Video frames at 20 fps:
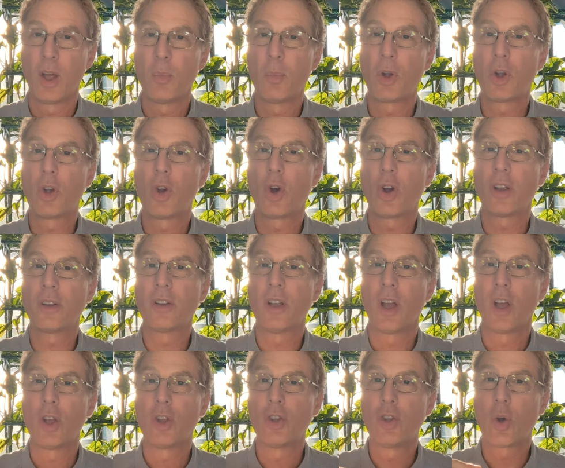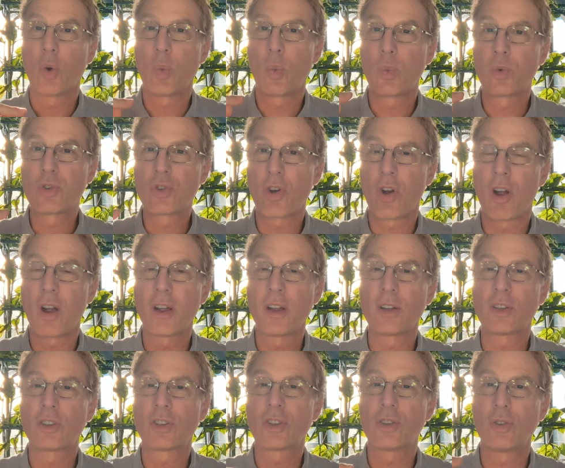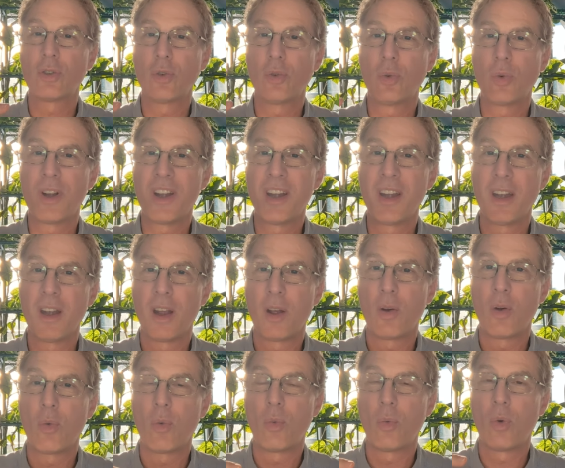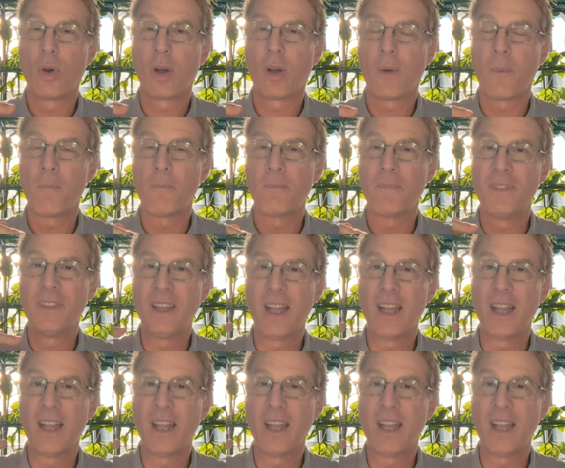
Because you're trying to um,